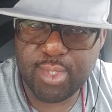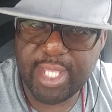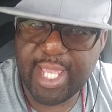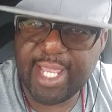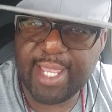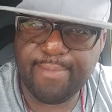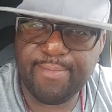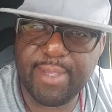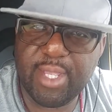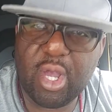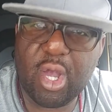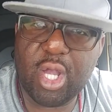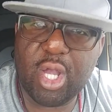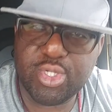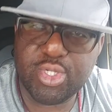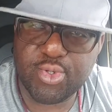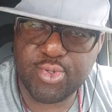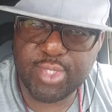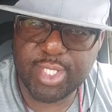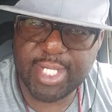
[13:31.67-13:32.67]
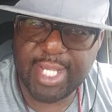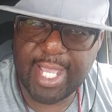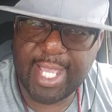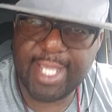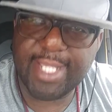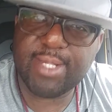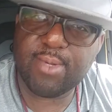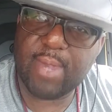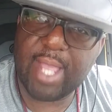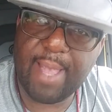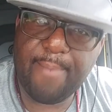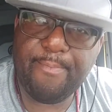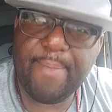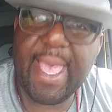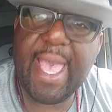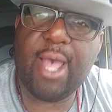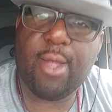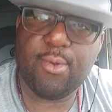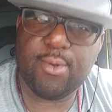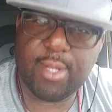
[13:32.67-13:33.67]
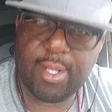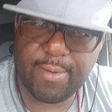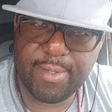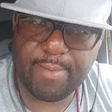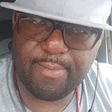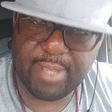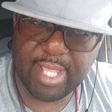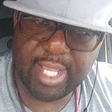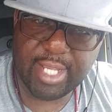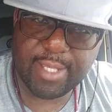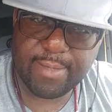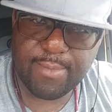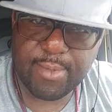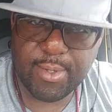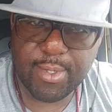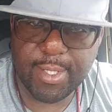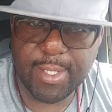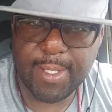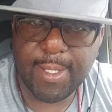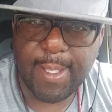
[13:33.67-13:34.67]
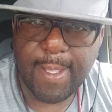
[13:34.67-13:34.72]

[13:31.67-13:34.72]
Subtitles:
They could be ostracized up out of the black community.